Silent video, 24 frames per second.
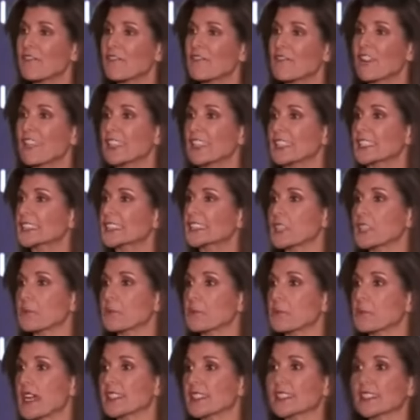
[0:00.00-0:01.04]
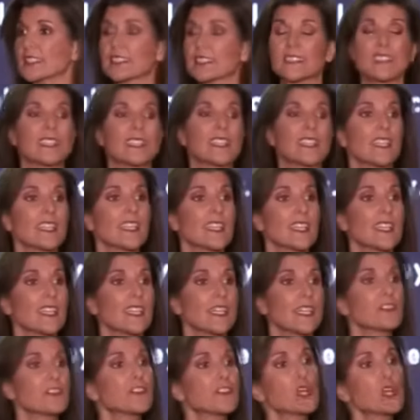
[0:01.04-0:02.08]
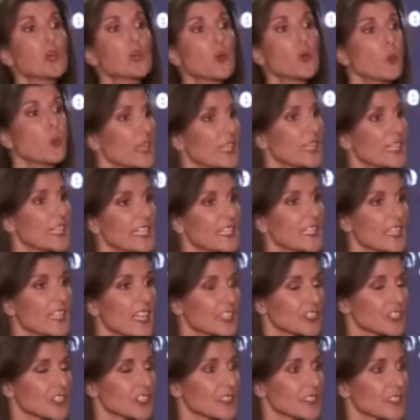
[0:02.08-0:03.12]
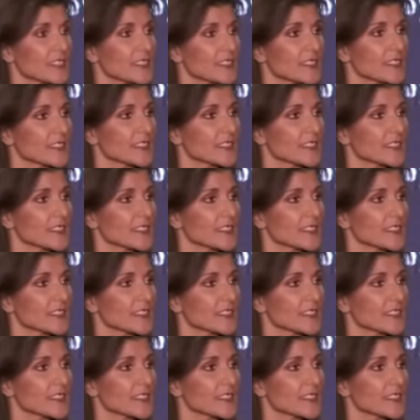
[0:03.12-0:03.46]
fix the mess if you don't win an election.